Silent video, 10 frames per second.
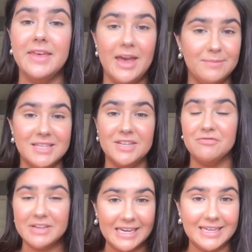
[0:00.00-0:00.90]
The MC
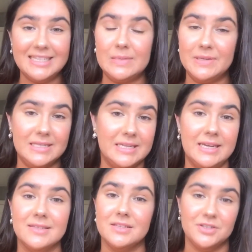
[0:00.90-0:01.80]
really needs to be seen
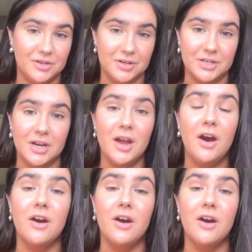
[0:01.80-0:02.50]
as a structure